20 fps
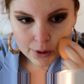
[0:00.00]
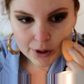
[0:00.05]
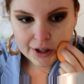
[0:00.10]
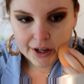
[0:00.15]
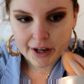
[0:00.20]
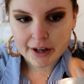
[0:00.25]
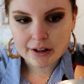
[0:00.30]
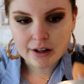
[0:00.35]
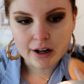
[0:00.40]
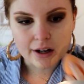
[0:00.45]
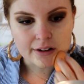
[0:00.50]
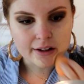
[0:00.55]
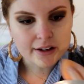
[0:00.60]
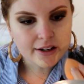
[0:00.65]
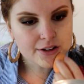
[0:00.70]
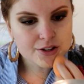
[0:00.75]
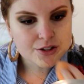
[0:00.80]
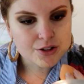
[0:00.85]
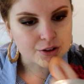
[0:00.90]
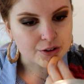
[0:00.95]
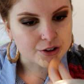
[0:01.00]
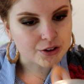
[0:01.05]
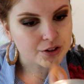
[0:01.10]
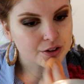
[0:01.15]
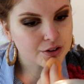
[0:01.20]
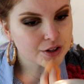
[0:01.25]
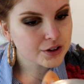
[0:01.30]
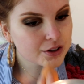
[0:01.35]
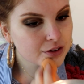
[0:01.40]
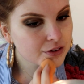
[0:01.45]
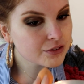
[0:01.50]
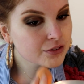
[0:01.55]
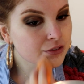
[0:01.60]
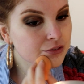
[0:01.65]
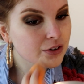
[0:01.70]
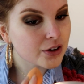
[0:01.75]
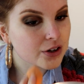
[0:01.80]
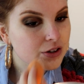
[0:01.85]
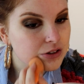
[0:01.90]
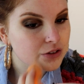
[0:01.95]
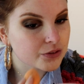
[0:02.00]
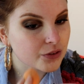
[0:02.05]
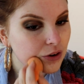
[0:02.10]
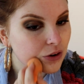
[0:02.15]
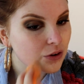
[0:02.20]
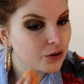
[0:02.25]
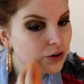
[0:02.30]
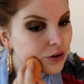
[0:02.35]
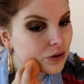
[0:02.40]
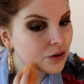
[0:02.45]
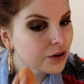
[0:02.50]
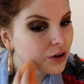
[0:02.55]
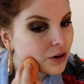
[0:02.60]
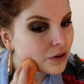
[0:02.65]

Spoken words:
Okay, color is good, first of all.